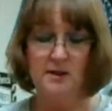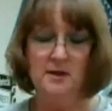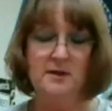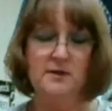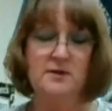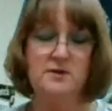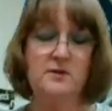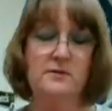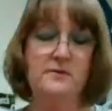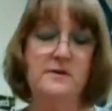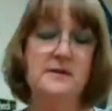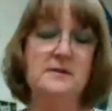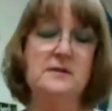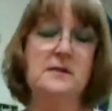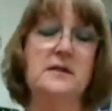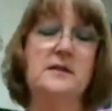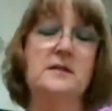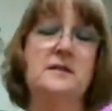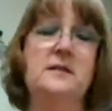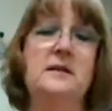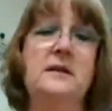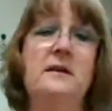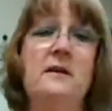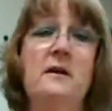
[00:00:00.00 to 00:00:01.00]
So this
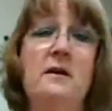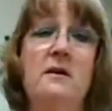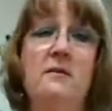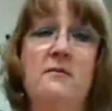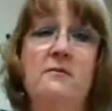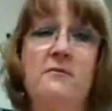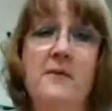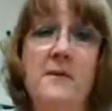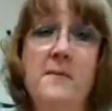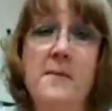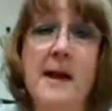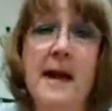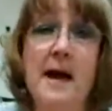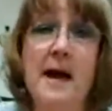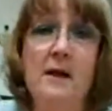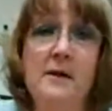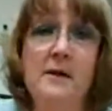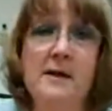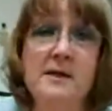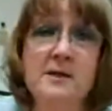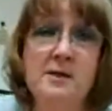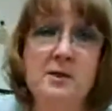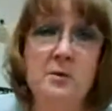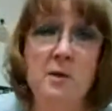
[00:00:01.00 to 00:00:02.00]
is from
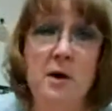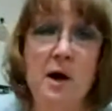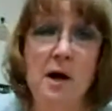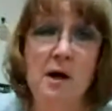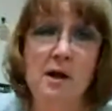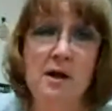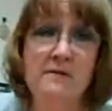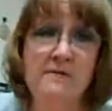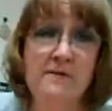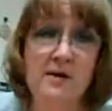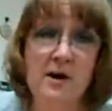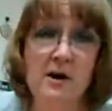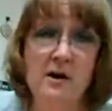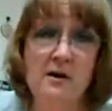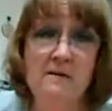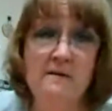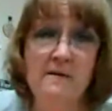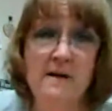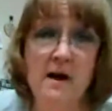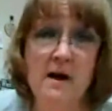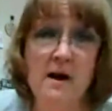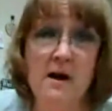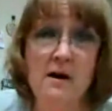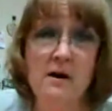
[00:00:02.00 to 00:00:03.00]
Helen to all of
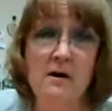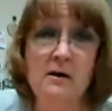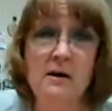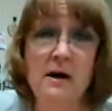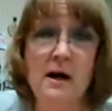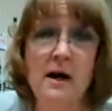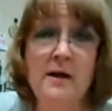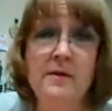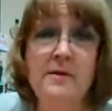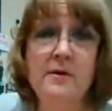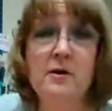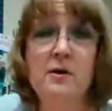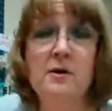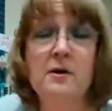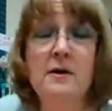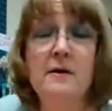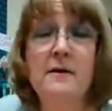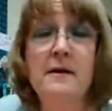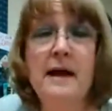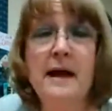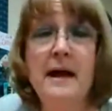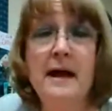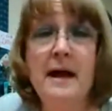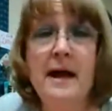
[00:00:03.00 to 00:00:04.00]
our other
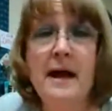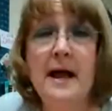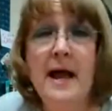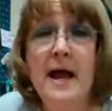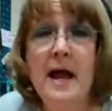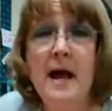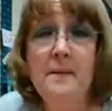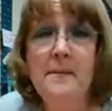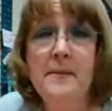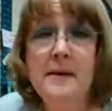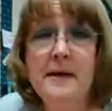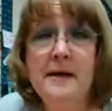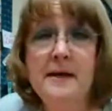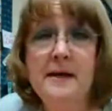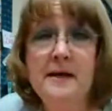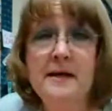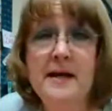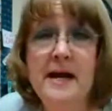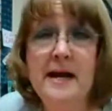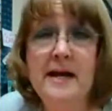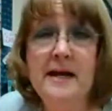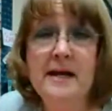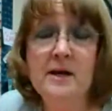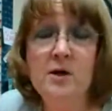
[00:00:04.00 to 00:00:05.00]
happy
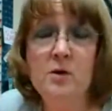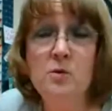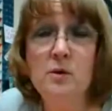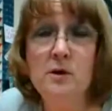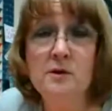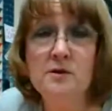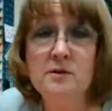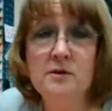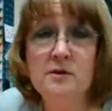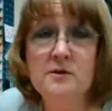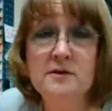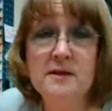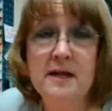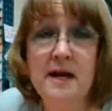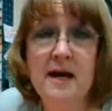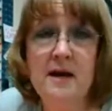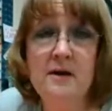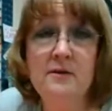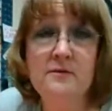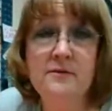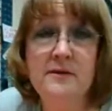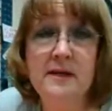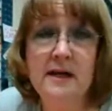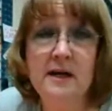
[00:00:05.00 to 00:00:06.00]
Canadian quilters
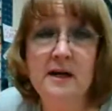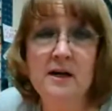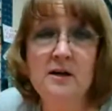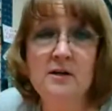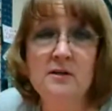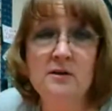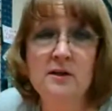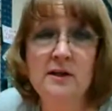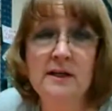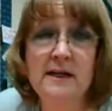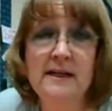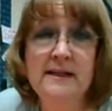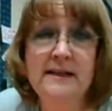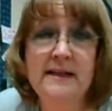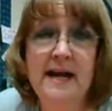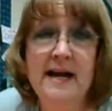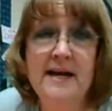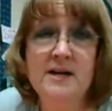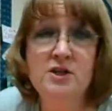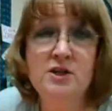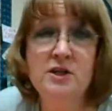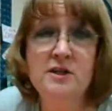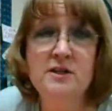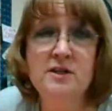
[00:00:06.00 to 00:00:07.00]
out there. Look at
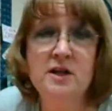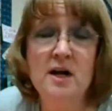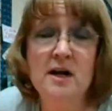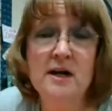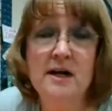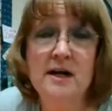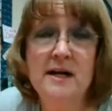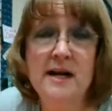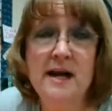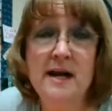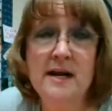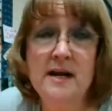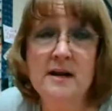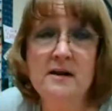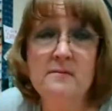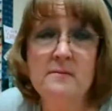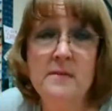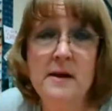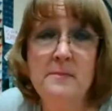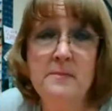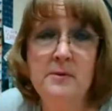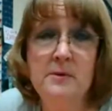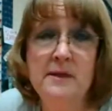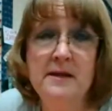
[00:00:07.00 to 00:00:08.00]
that. She's got Canadian
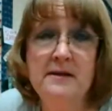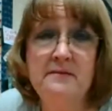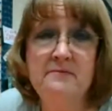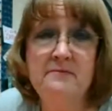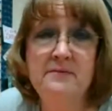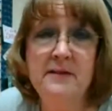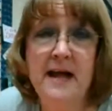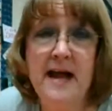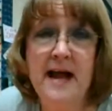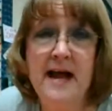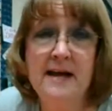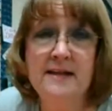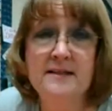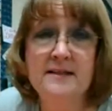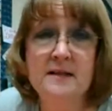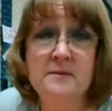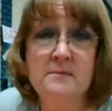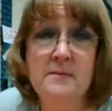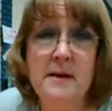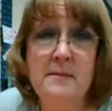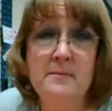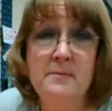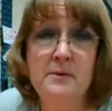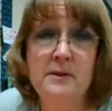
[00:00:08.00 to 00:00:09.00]
maple leaf flags and
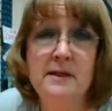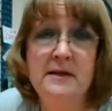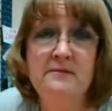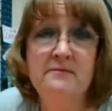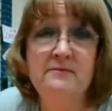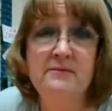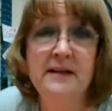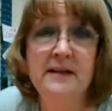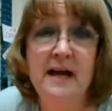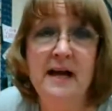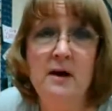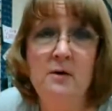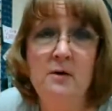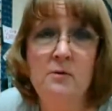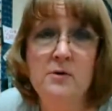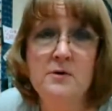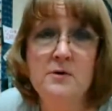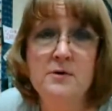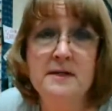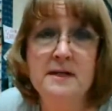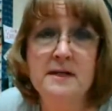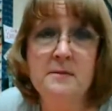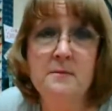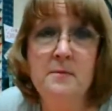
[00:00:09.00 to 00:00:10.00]
maple leaf
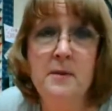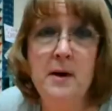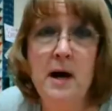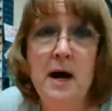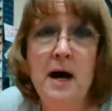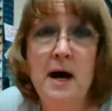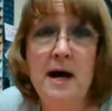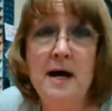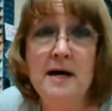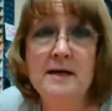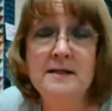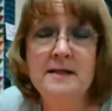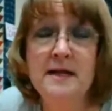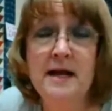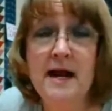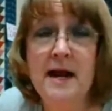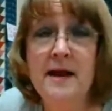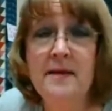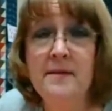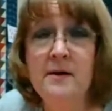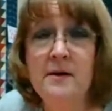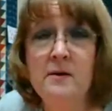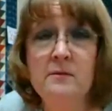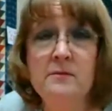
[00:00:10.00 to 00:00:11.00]
flowers in the pot,
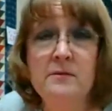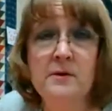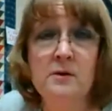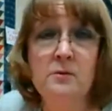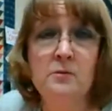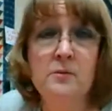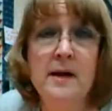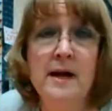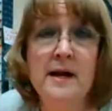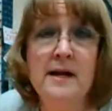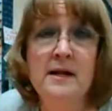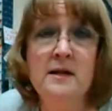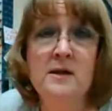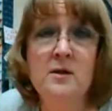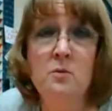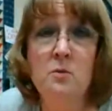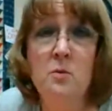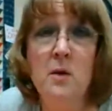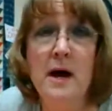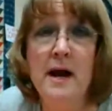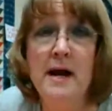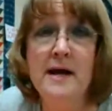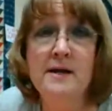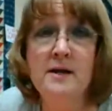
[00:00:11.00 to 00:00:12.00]
and they're red and the
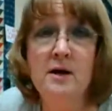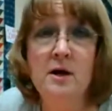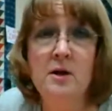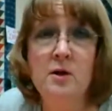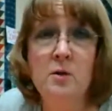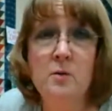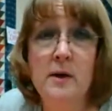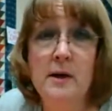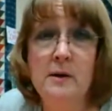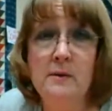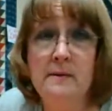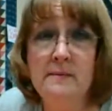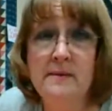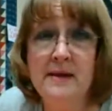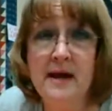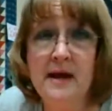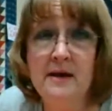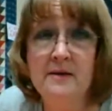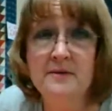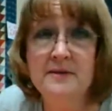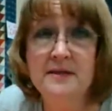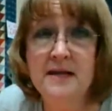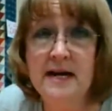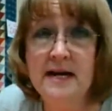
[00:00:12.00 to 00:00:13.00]
white all the way around the
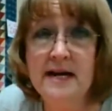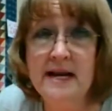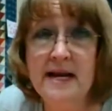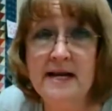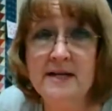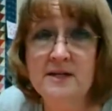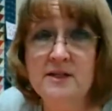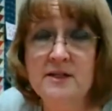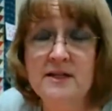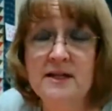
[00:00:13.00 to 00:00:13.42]
outside edge.